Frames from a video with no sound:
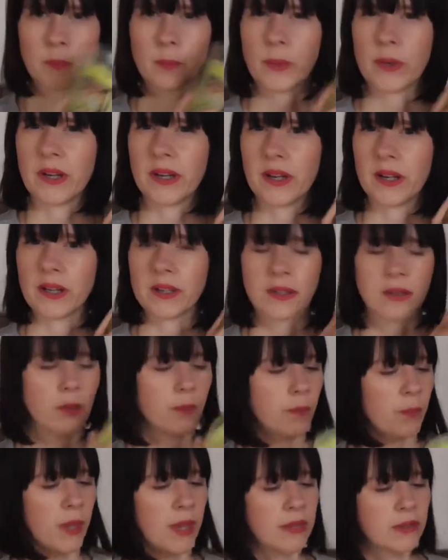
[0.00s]
But
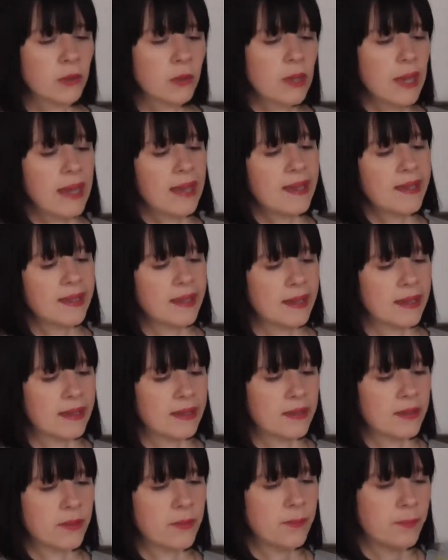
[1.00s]
I do like
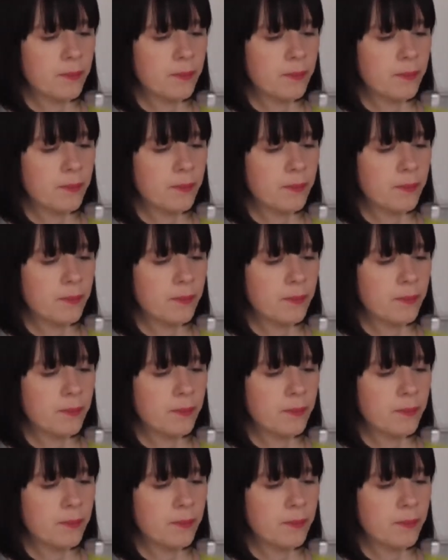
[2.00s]
it.